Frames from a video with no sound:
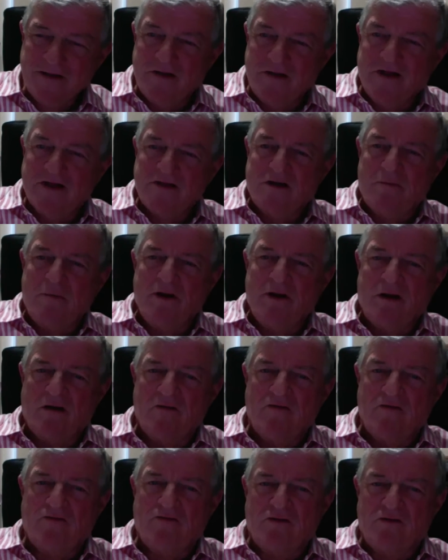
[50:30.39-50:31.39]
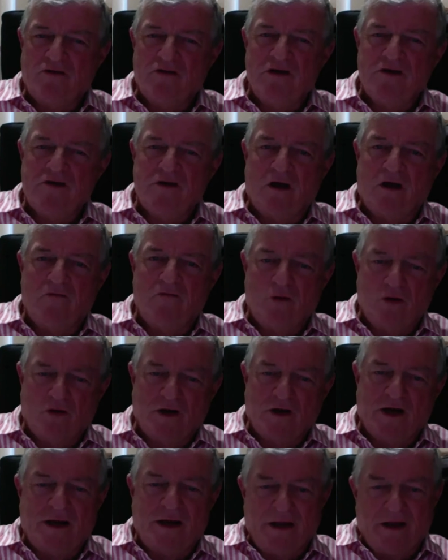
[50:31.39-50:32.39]
So that, I've strategic. I've
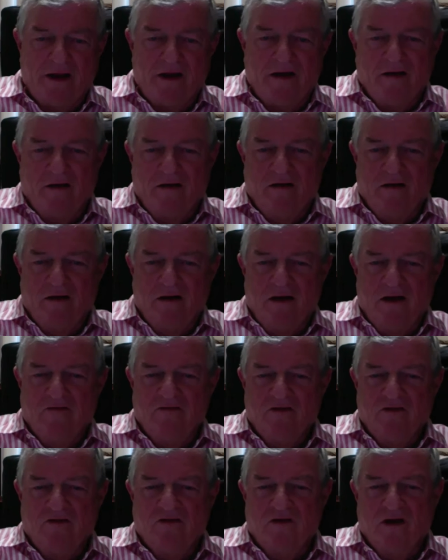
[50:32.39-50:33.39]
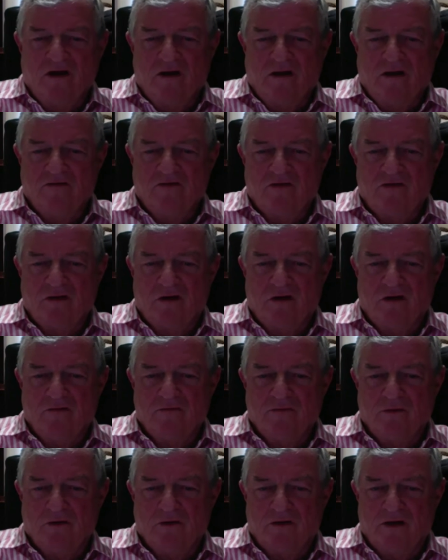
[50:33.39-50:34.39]
worked hard at. I have to say,
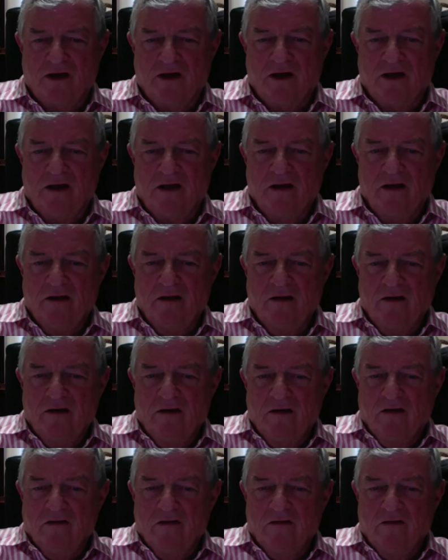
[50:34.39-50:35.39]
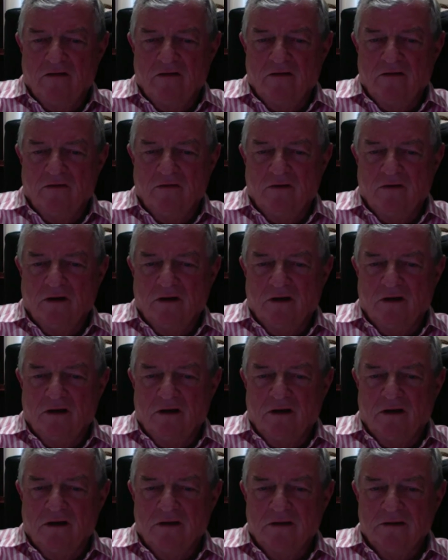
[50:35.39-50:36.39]
I've worked hard to,
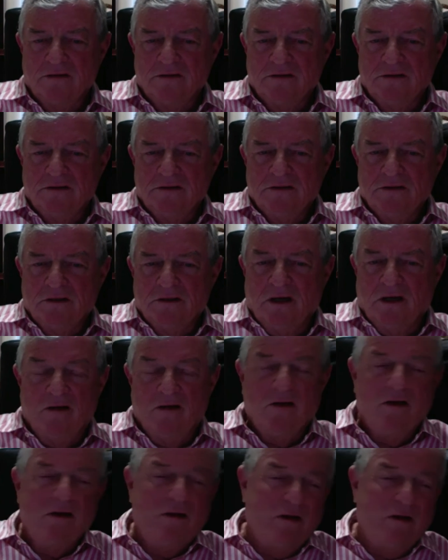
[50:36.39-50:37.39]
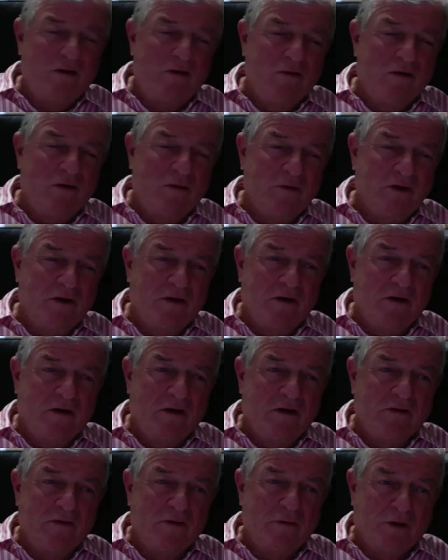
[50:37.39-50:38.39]
and
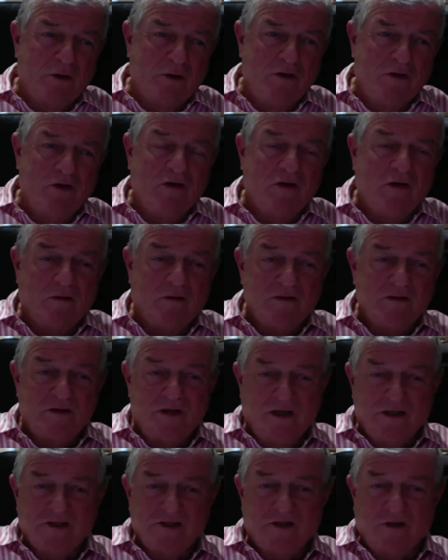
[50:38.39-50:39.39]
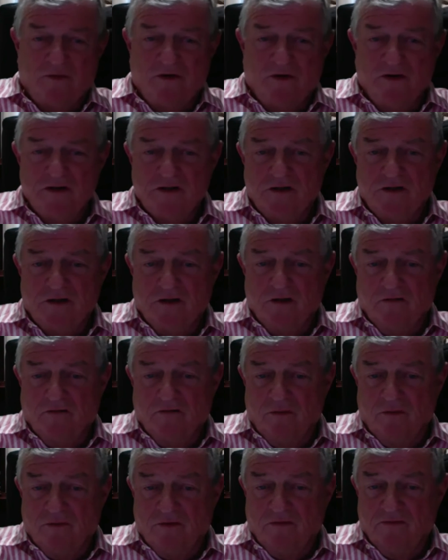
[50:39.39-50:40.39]
the community. I was national president
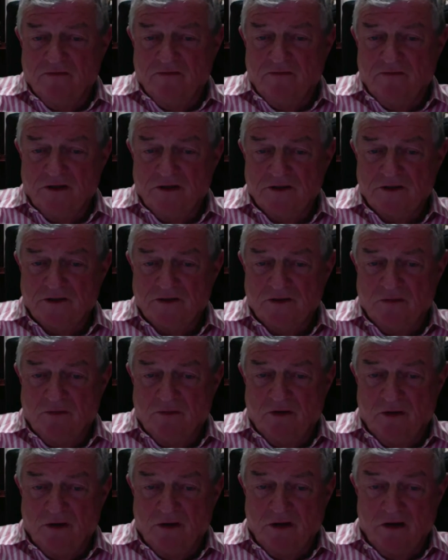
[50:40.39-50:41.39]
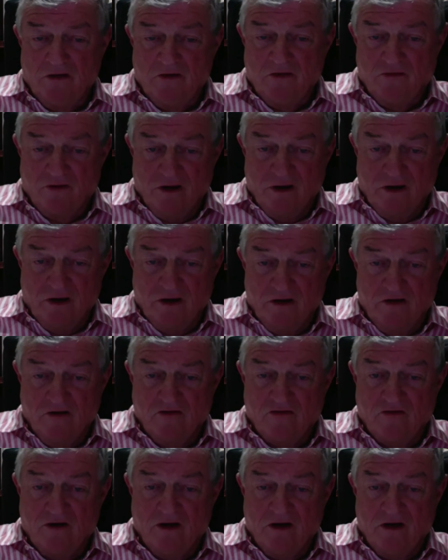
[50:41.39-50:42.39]
of the professional body in training in
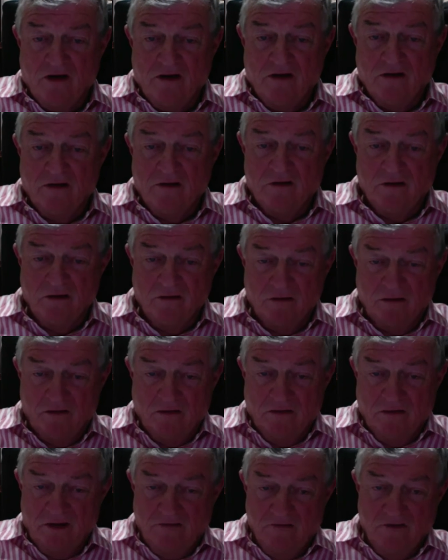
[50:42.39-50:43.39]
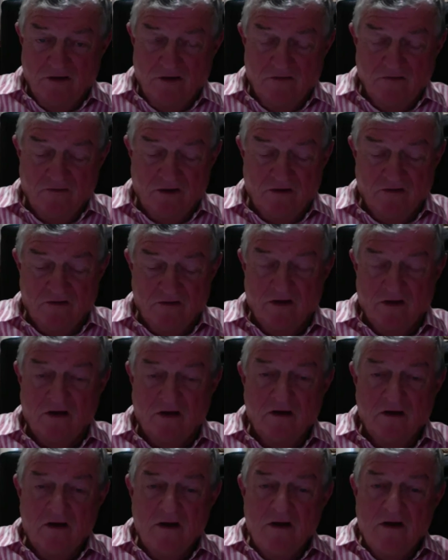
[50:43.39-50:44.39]
Australia, and I got heavily involved in
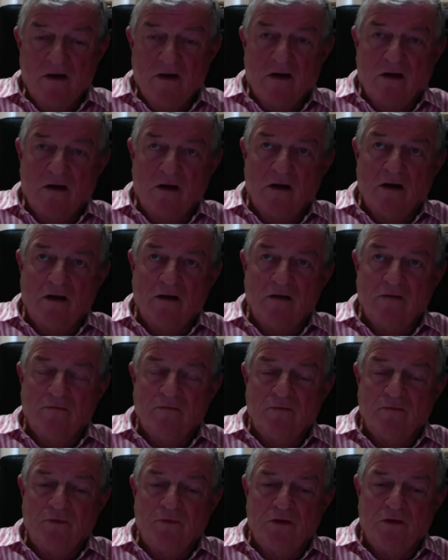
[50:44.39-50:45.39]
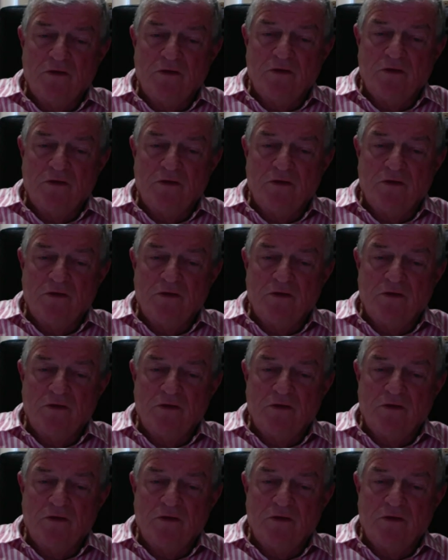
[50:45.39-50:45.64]
that. I